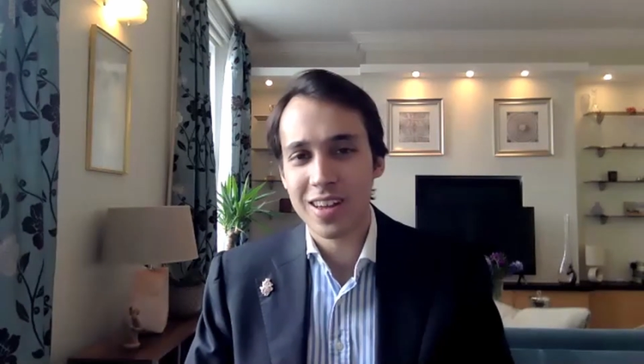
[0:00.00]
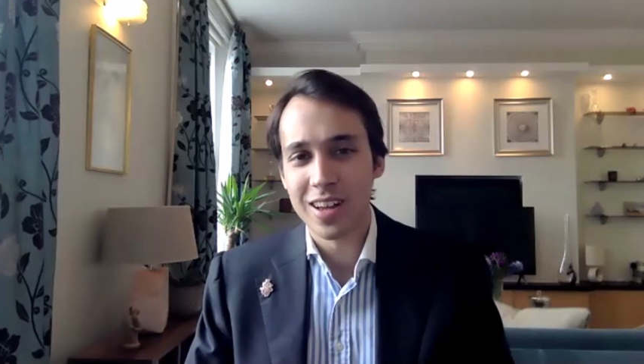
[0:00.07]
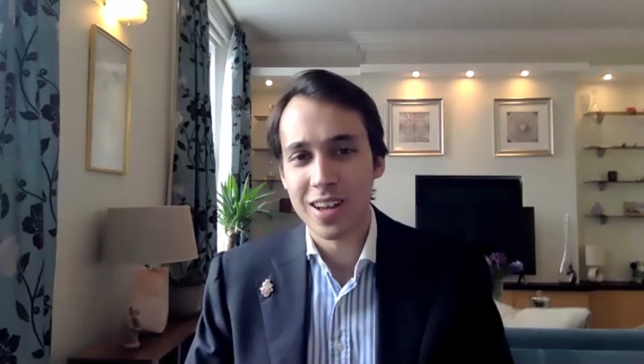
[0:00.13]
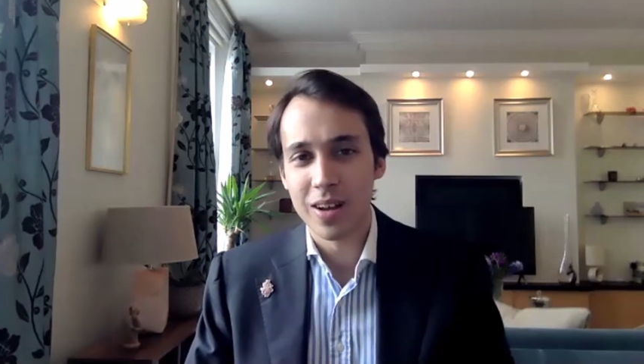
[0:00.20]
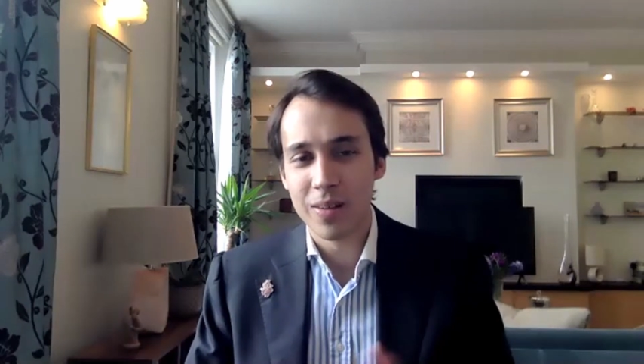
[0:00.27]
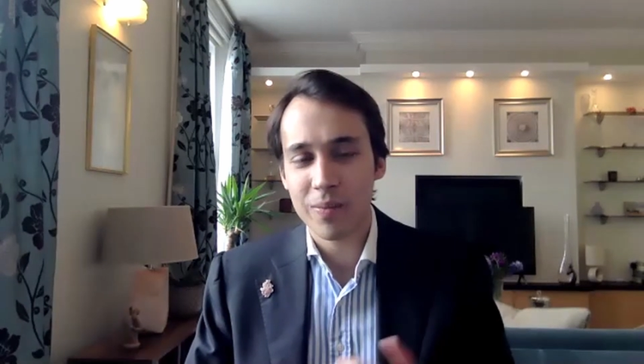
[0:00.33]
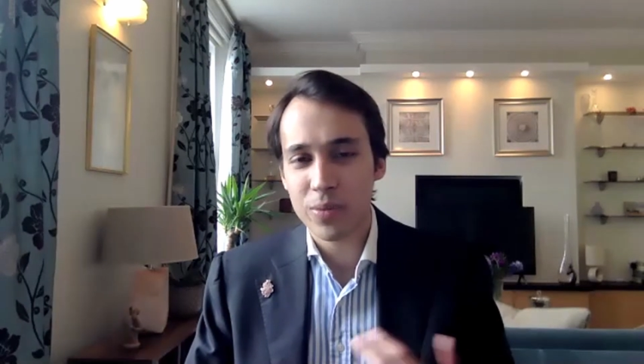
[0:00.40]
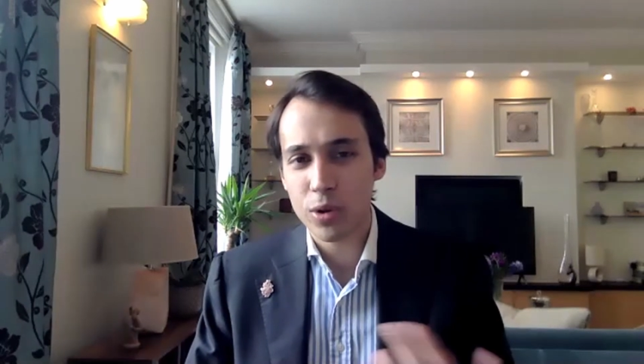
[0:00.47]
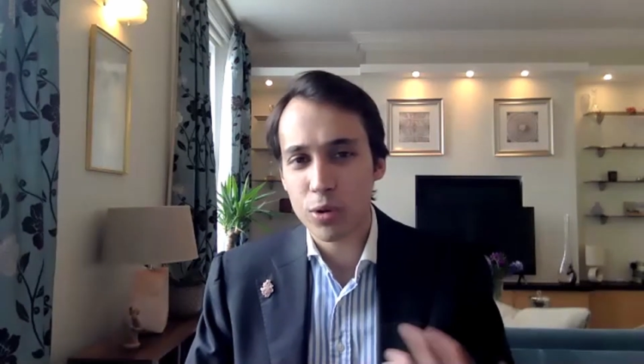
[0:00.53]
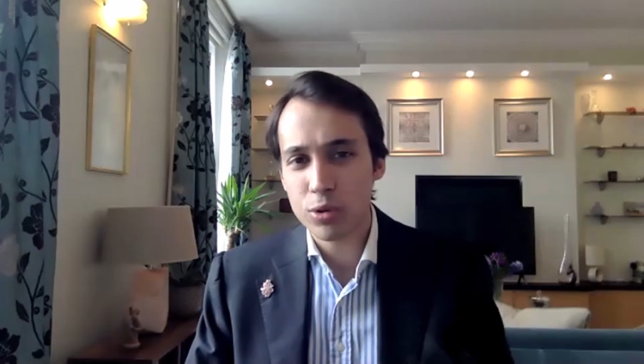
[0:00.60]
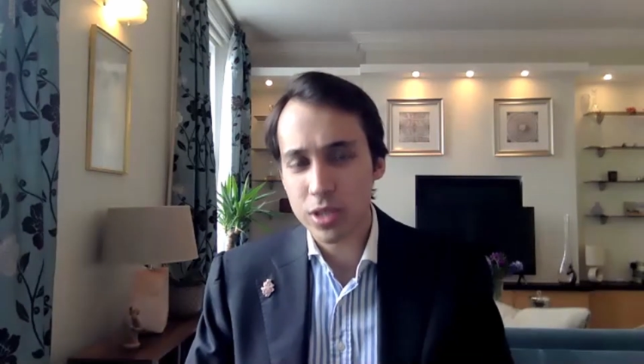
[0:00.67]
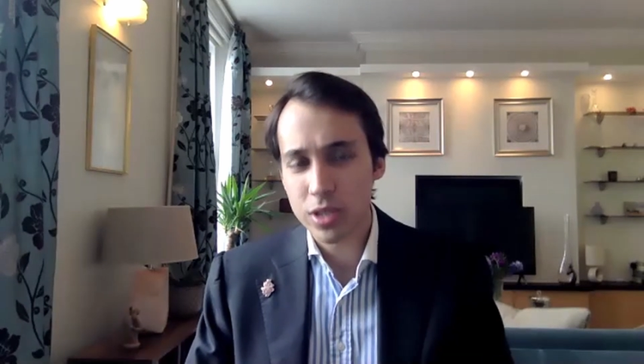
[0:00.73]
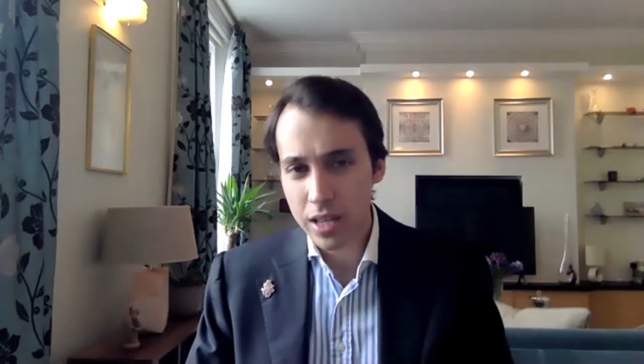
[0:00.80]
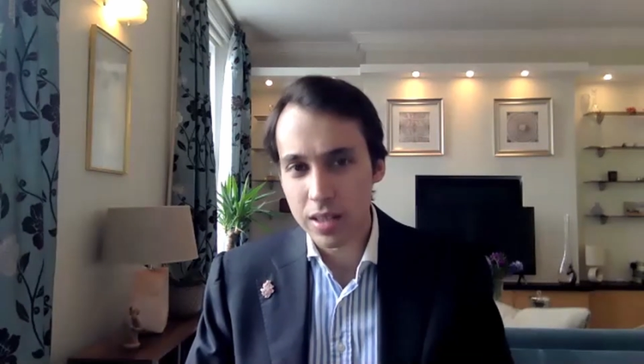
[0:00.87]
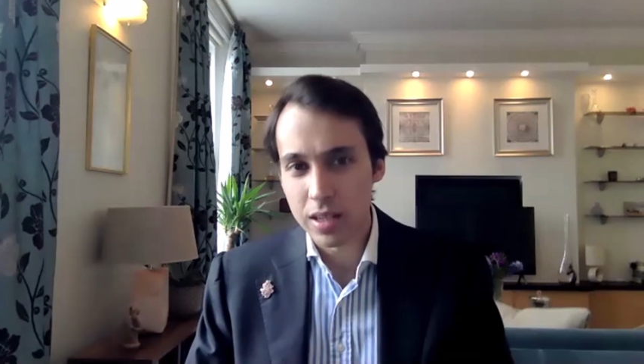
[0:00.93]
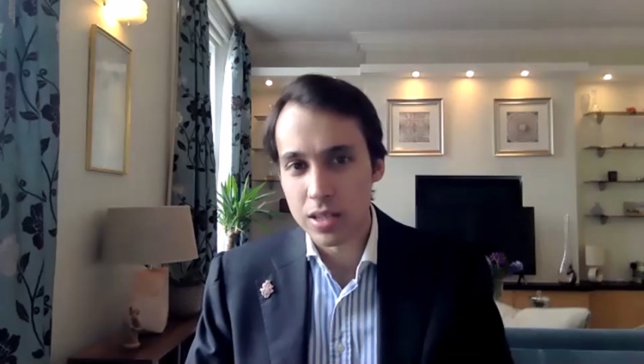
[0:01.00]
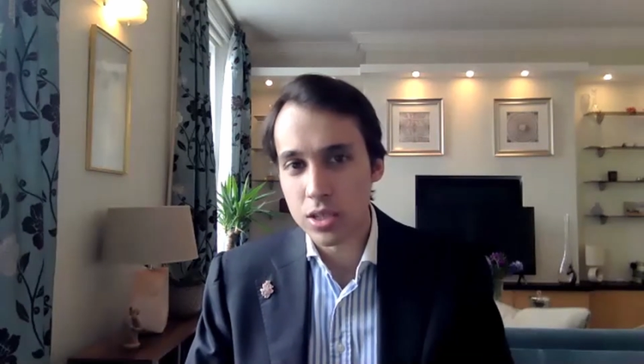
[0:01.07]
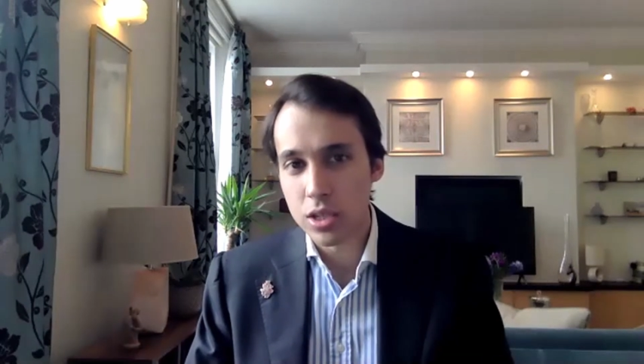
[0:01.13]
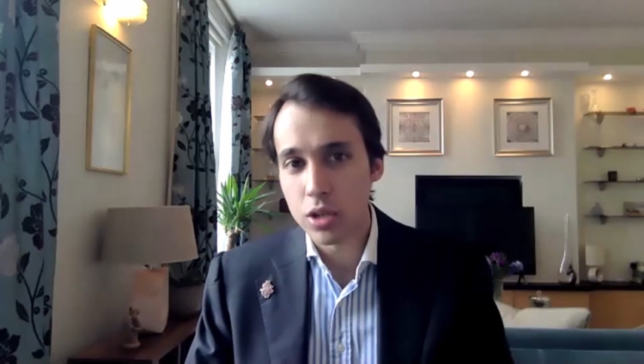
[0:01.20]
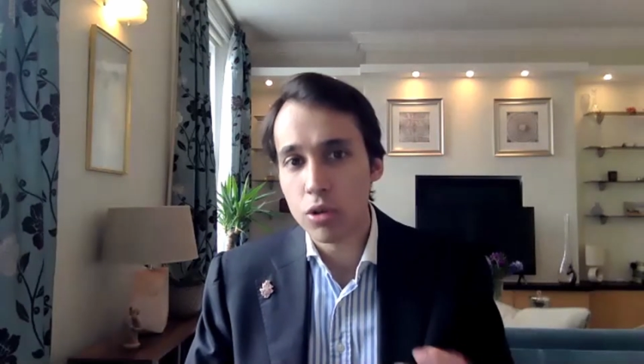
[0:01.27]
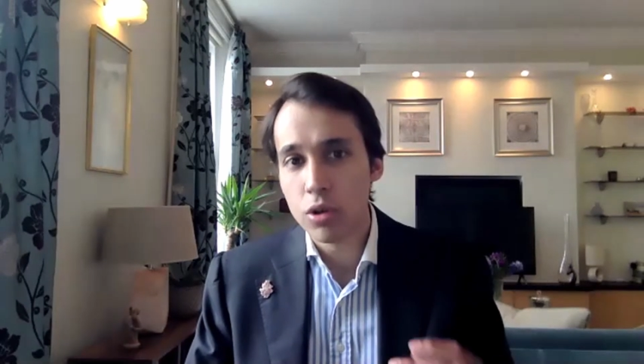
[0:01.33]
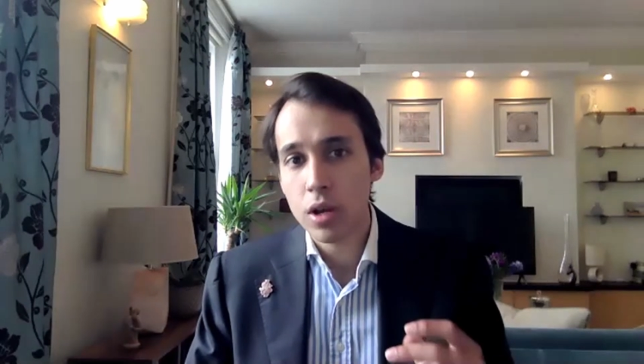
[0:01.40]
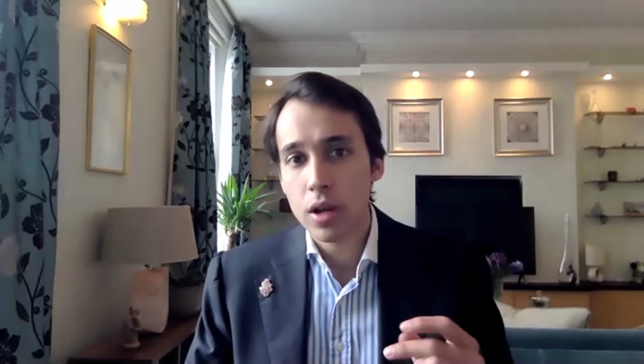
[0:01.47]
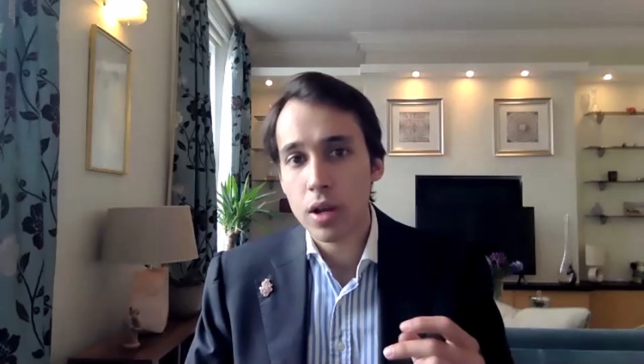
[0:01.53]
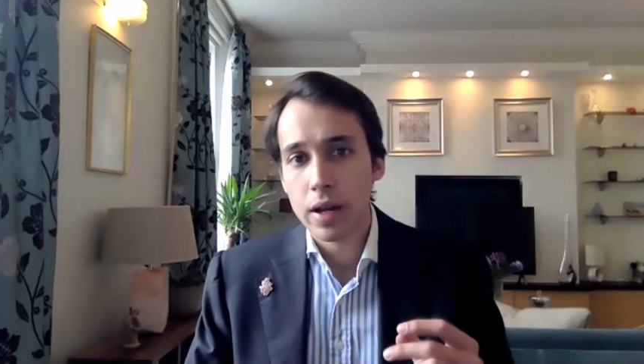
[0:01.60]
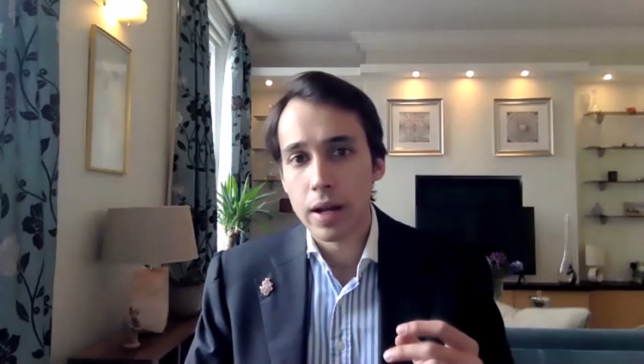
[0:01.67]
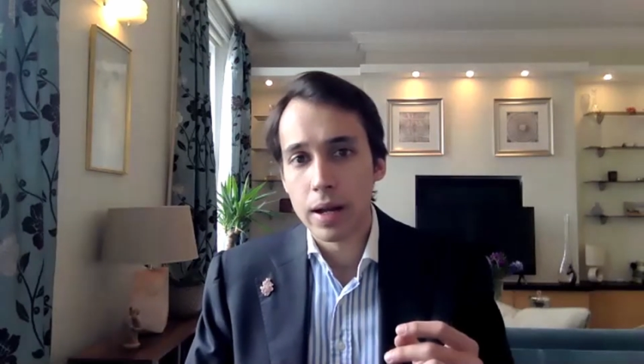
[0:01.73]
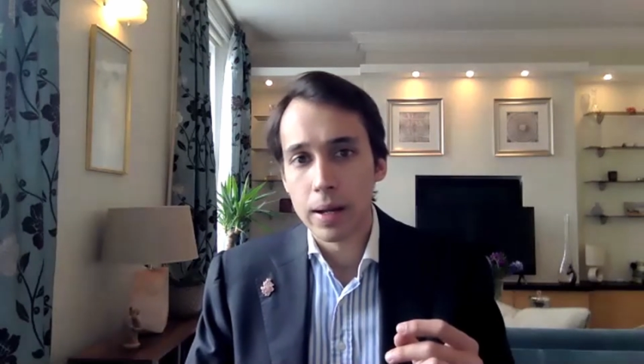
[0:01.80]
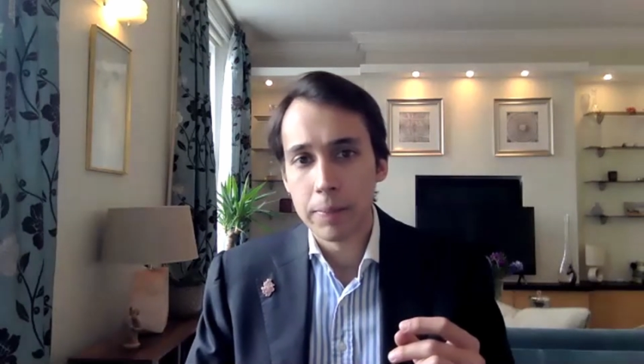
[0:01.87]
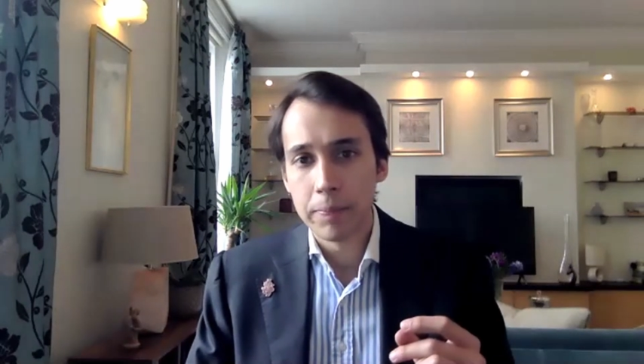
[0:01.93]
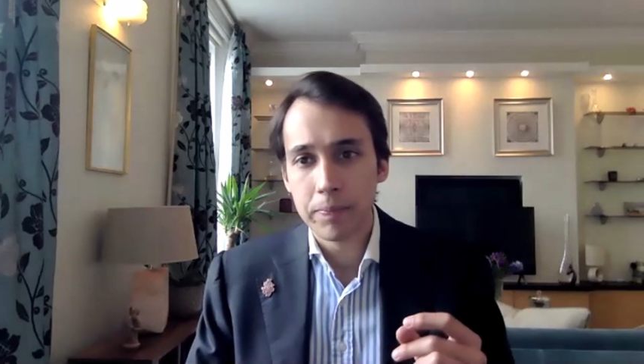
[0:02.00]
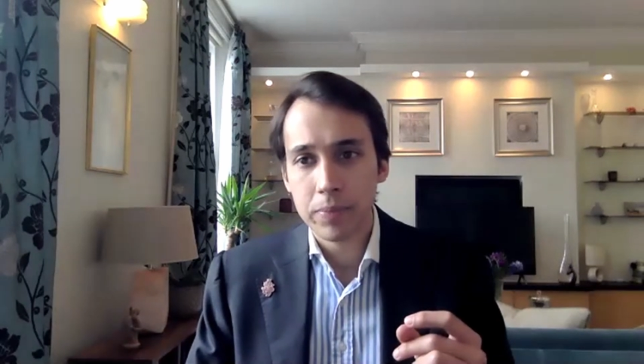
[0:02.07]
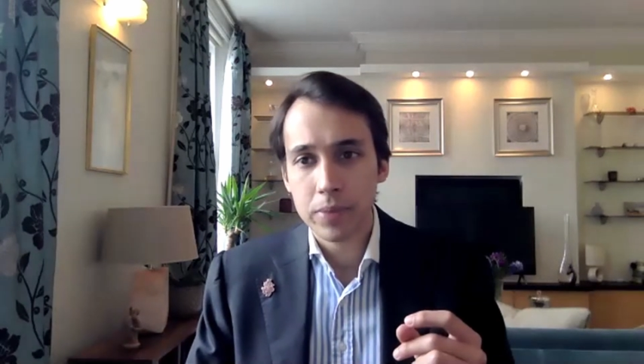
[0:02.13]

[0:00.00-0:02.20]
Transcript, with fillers: uh, all together. So um,